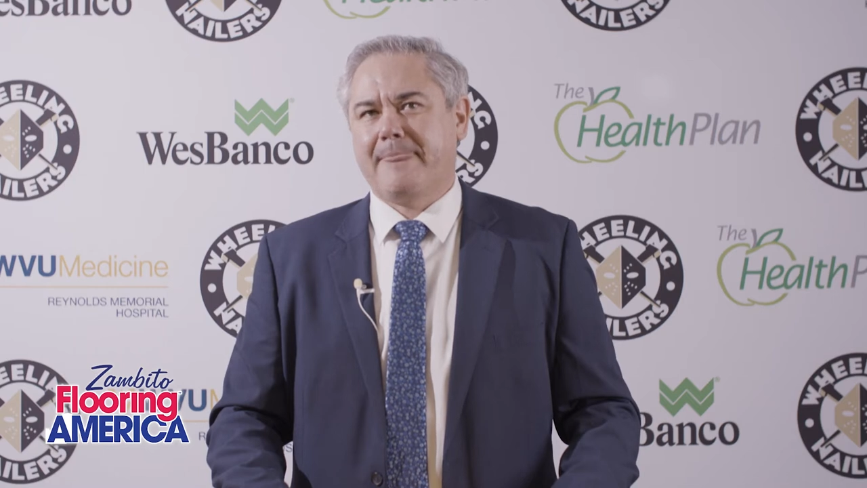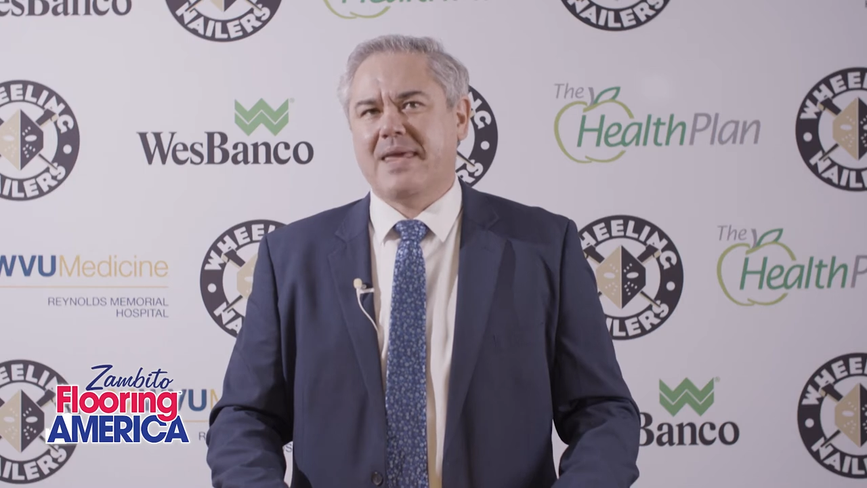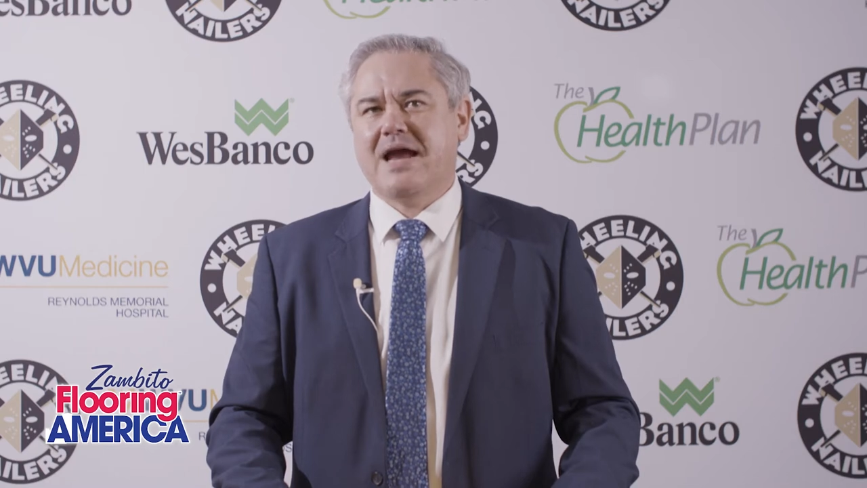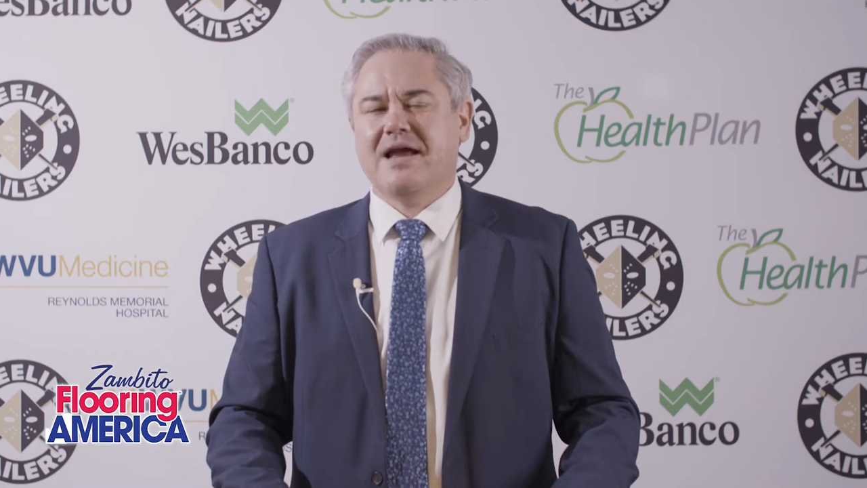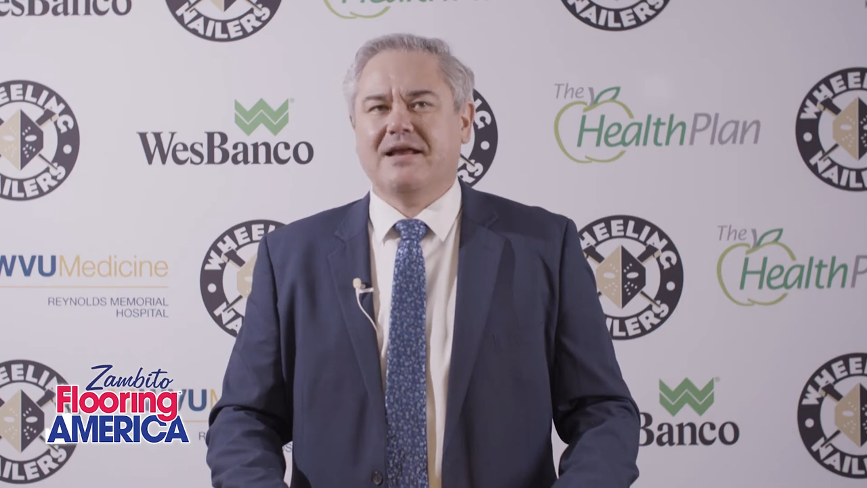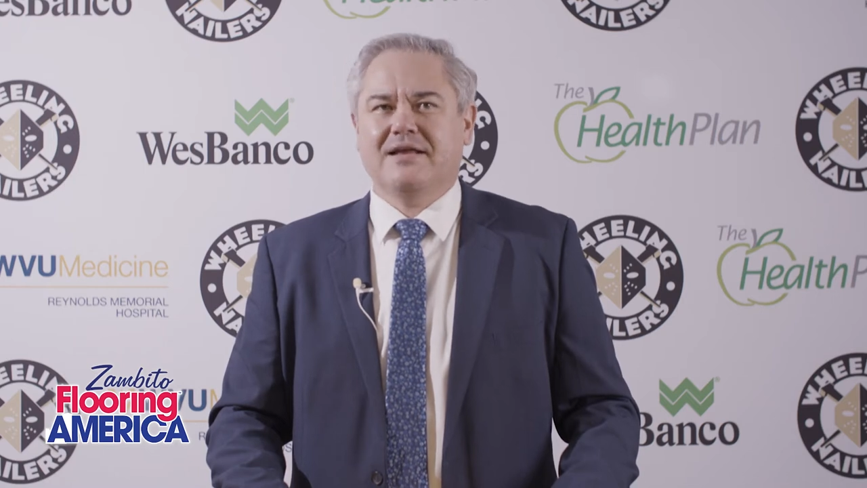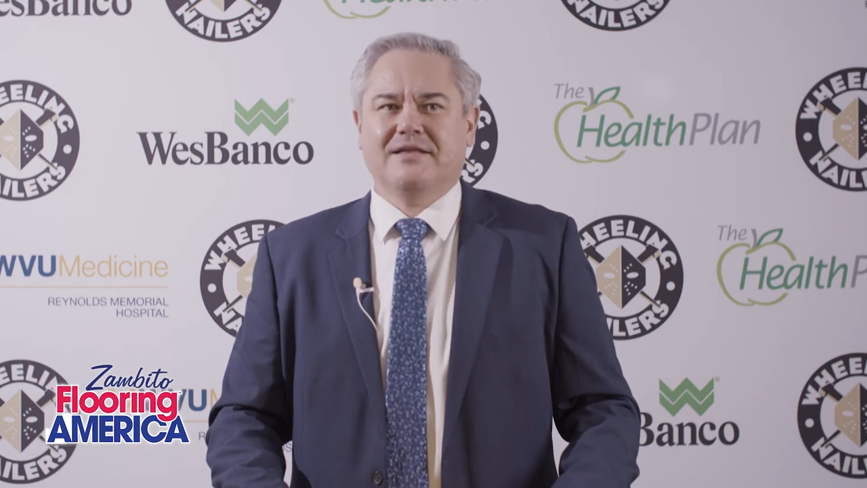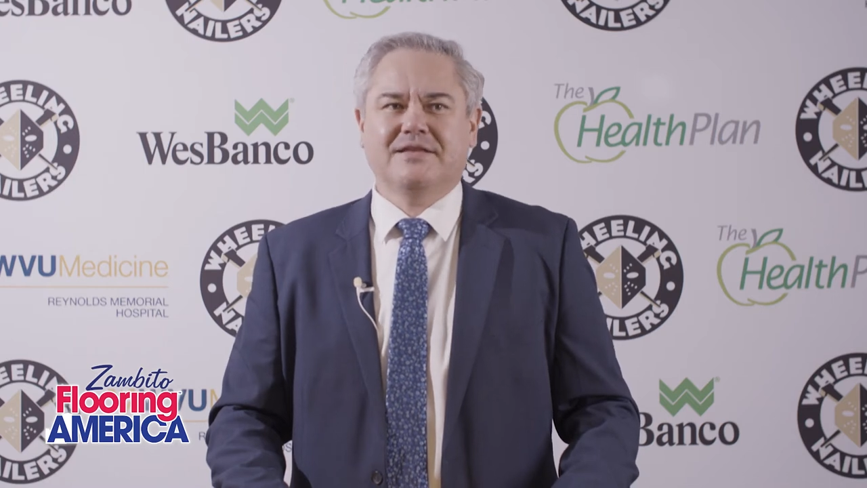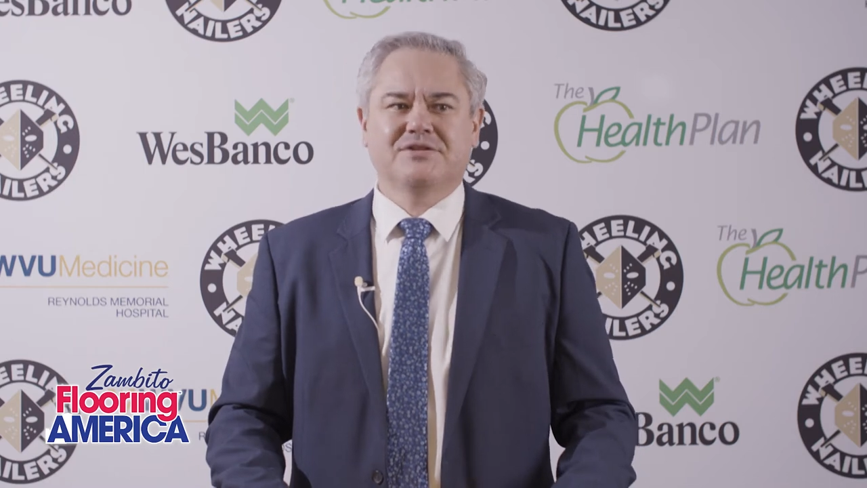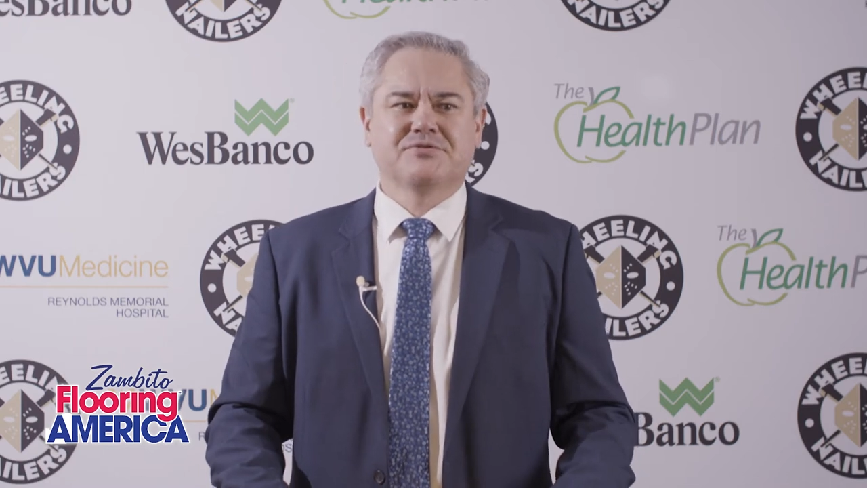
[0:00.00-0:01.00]
Yeah,
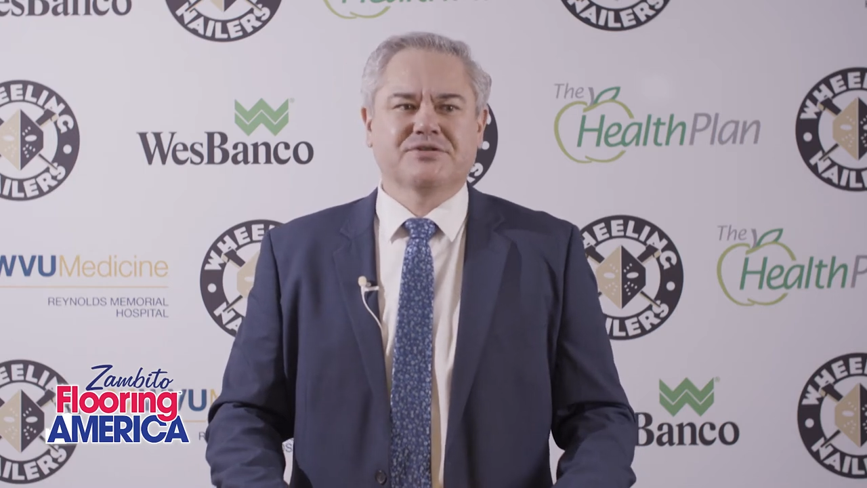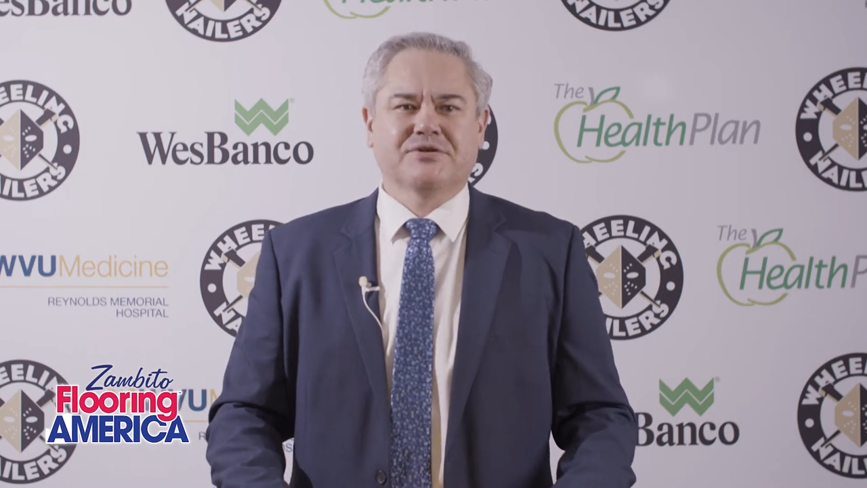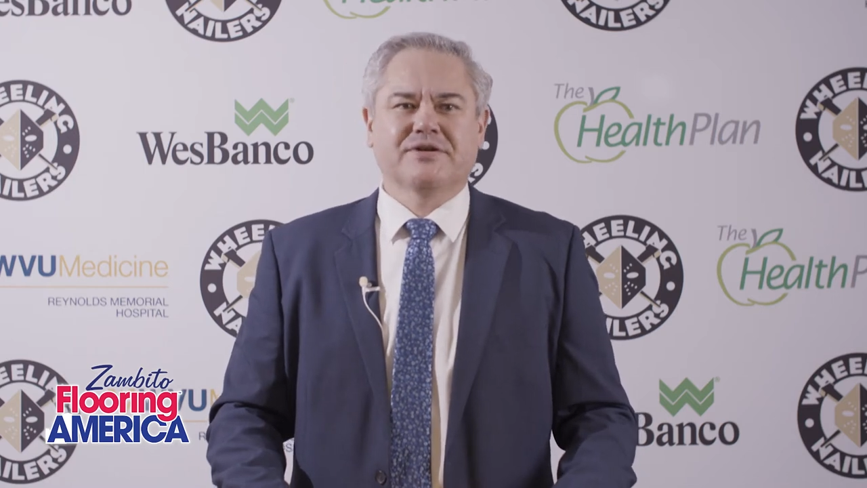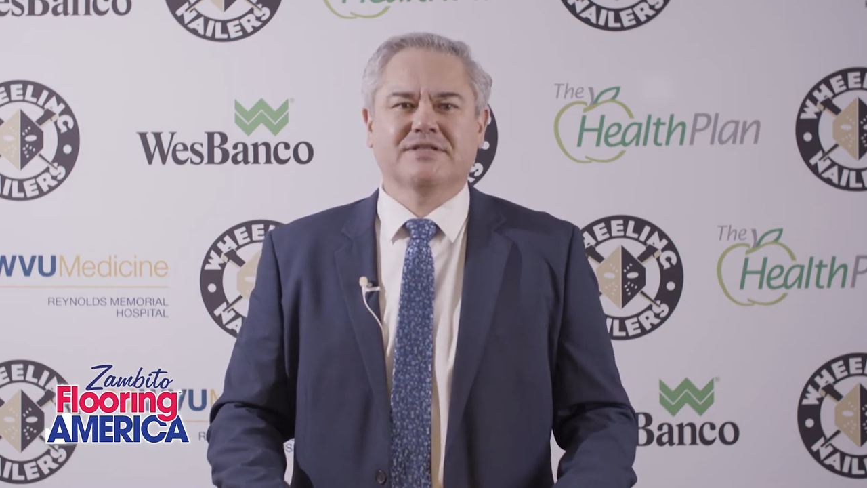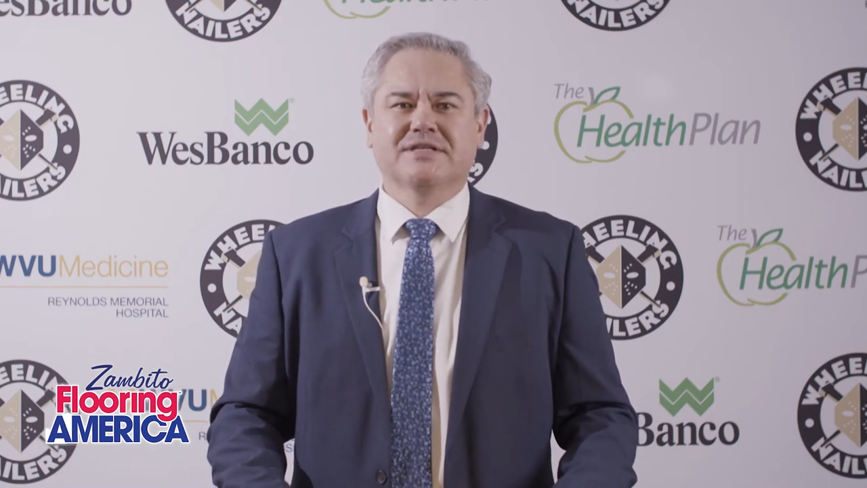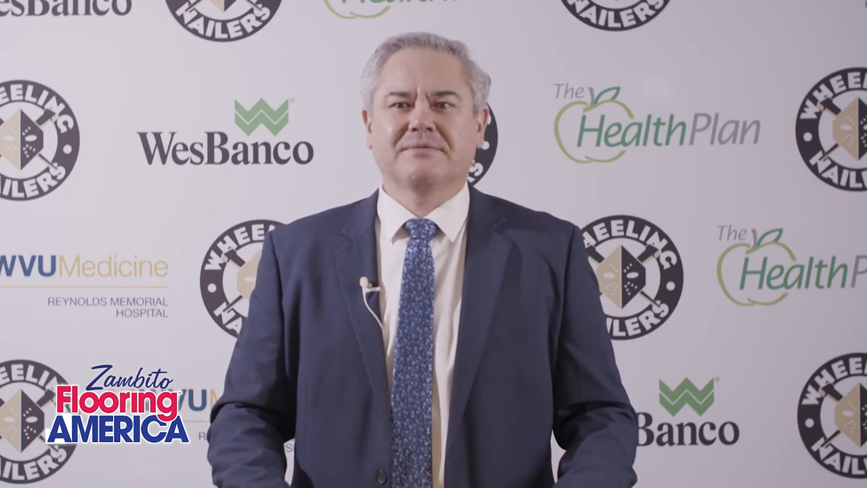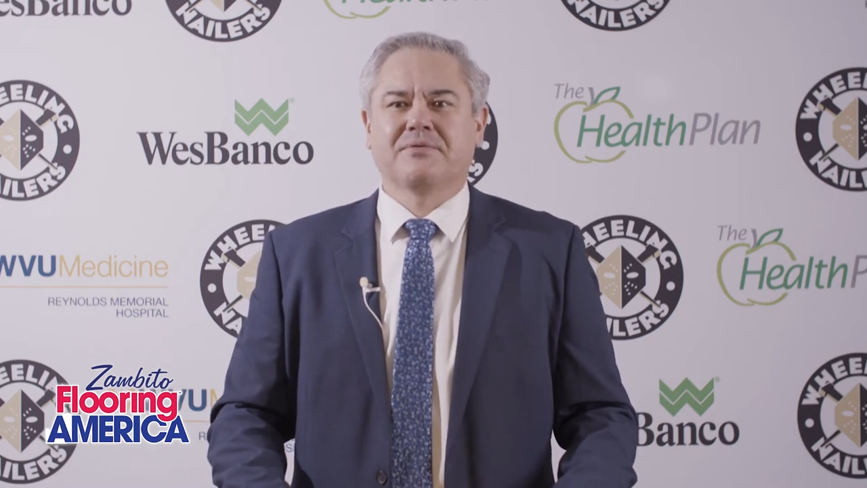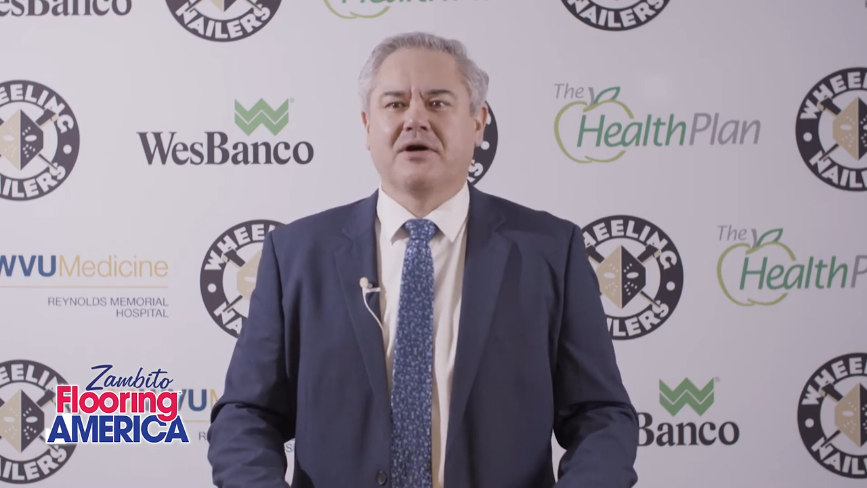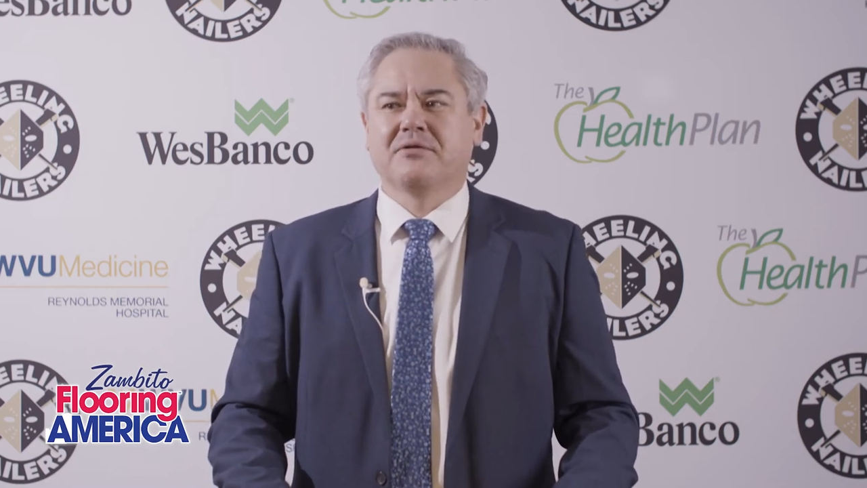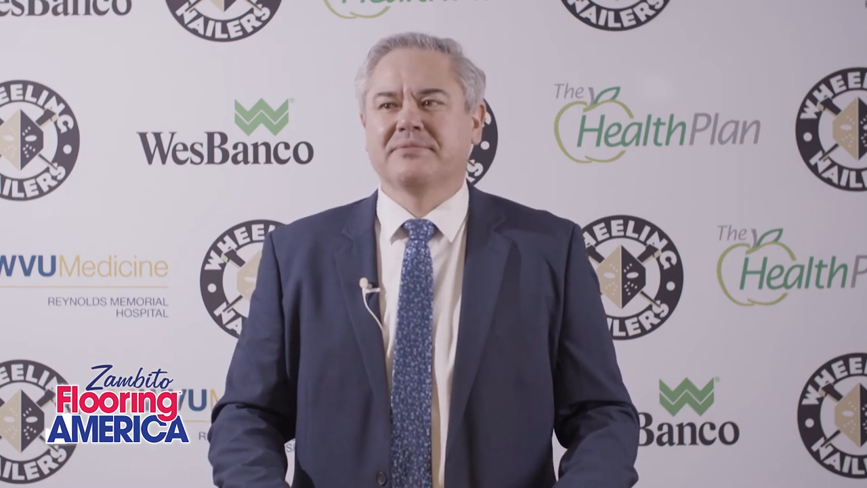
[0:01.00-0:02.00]
I think to a certain extent,
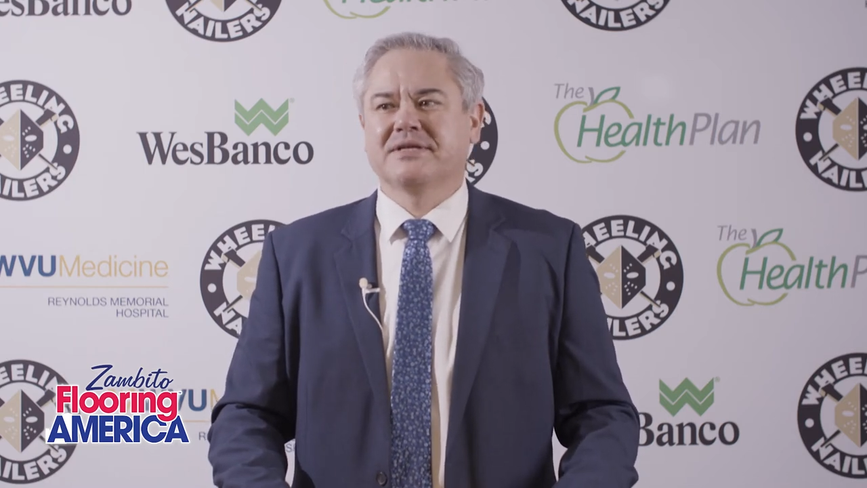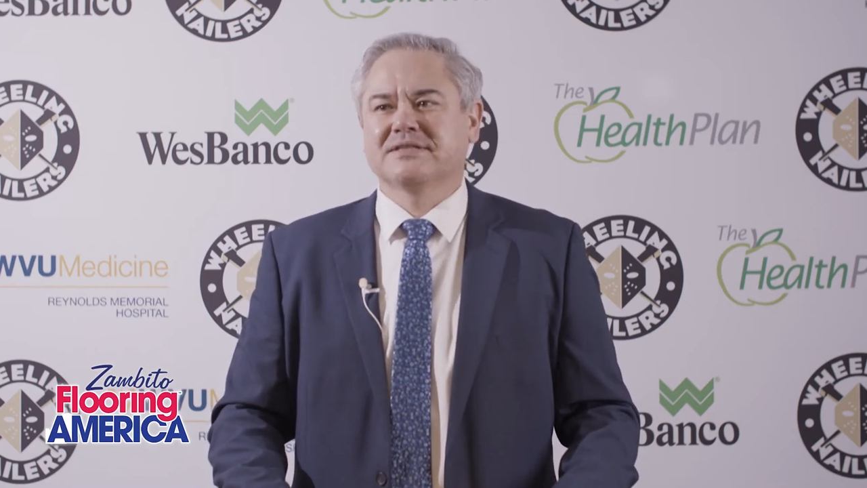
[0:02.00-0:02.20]
probably,